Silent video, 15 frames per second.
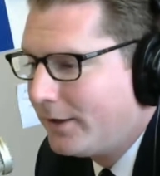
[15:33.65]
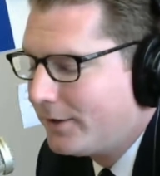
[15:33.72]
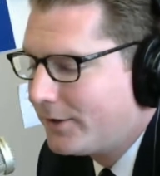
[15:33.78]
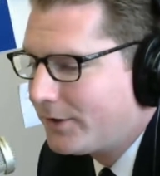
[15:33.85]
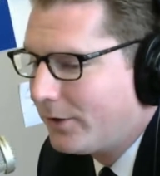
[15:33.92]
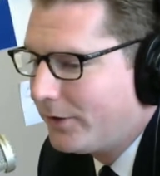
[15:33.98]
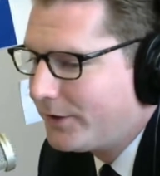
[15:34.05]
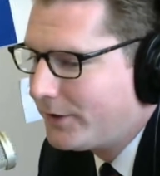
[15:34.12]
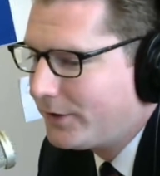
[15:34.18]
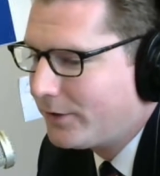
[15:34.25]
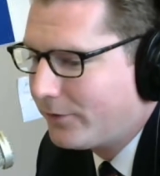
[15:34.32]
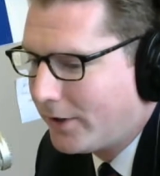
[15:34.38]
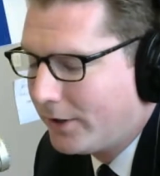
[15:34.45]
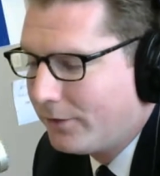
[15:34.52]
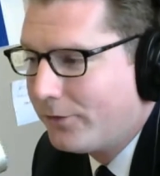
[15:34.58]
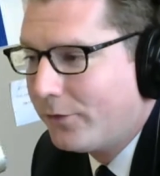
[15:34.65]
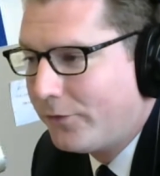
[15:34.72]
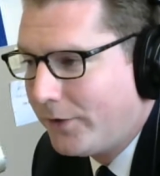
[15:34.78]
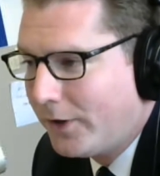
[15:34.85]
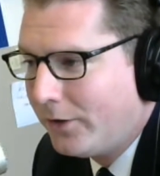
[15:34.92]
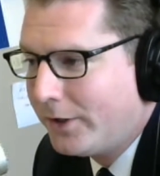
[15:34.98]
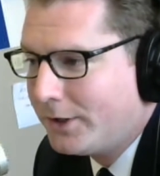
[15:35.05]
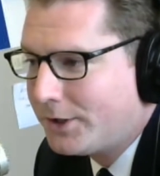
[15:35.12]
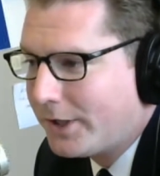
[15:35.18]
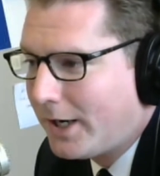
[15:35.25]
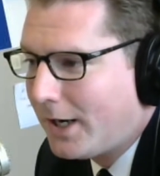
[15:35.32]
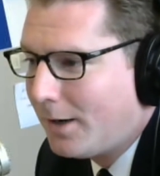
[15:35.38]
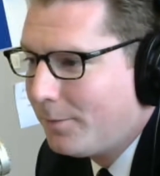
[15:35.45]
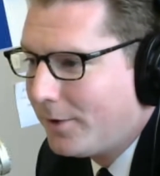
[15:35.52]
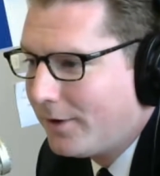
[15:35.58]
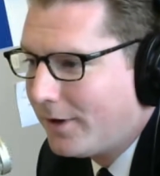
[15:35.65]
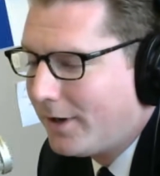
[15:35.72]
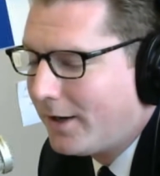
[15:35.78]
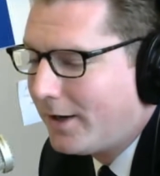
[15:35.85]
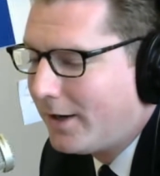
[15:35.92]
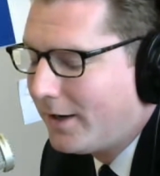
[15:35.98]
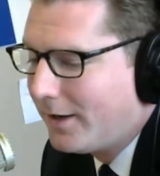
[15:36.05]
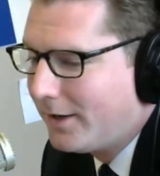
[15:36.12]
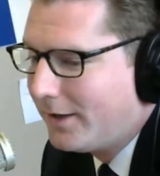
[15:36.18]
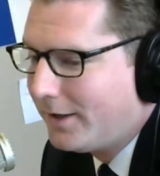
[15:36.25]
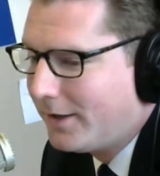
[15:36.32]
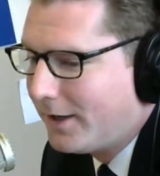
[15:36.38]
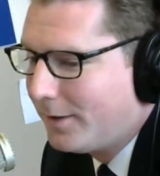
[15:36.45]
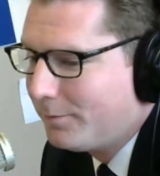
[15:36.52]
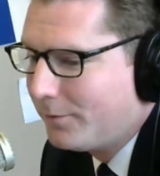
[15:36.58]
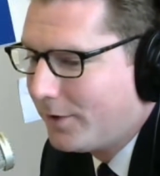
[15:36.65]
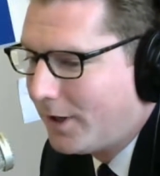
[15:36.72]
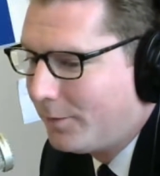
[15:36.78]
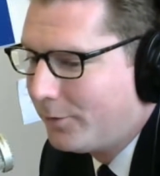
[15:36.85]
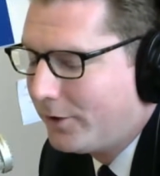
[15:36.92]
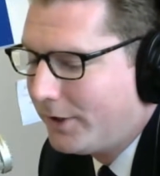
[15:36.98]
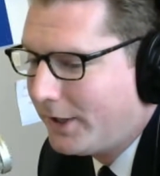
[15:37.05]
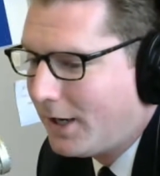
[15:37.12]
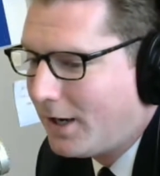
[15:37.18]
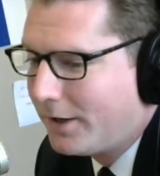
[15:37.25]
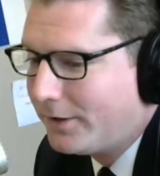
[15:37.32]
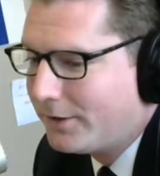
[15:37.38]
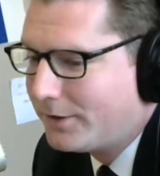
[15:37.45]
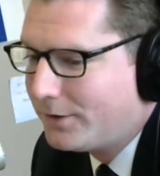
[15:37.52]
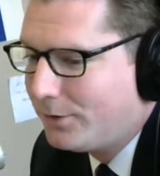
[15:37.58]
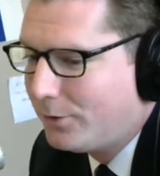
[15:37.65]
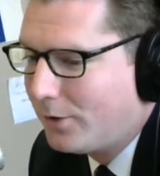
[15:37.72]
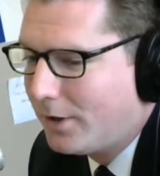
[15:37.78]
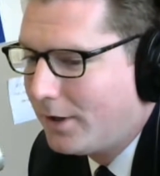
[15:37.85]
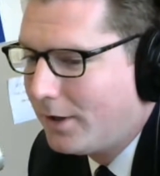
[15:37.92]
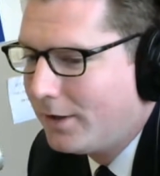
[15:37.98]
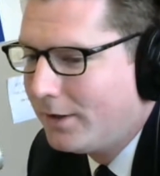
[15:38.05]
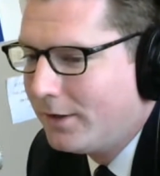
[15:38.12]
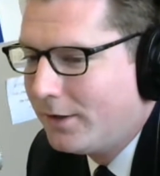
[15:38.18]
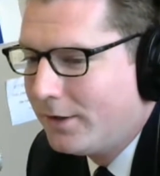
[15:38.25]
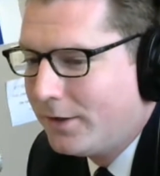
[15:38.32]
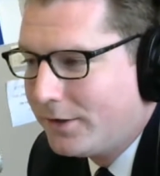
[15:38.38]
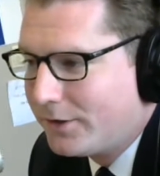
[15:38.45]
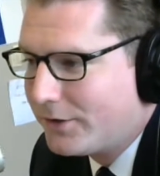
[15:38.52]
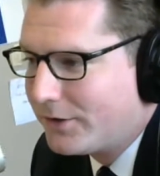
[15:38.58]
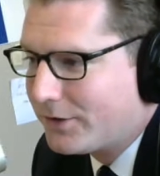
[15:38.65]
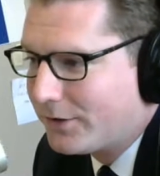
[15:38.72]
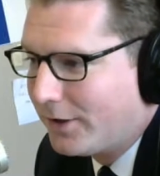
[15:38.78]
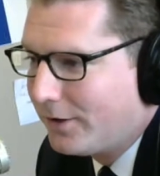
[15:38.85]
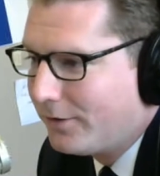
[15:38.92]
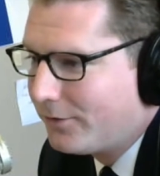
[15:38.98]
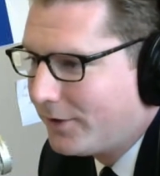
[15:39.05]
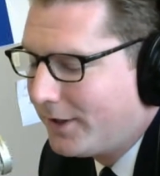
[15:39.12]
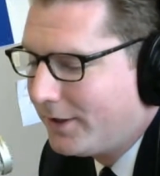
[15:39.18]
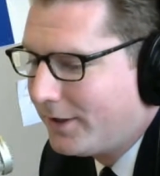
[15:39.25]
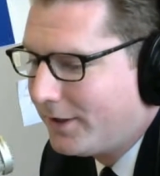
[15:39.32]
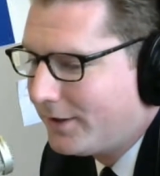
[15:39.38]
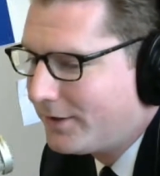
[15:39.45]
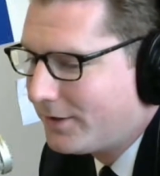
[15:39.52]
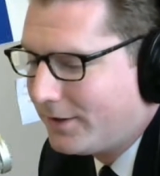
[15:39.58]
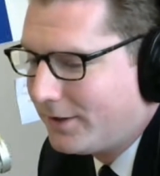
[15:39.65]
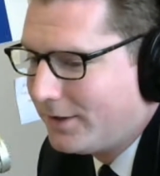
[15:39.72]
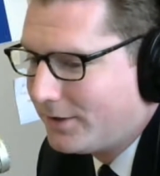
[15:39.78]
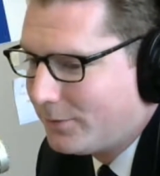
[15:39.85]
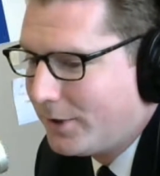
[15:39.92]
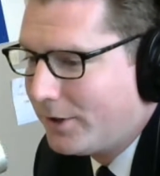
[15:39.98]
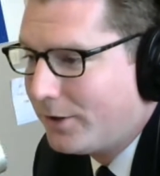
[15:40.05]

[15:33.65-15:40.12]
And so this is a very fulfilling job, uh, and I'm I'm really honored to uh, to serve, and it's it's been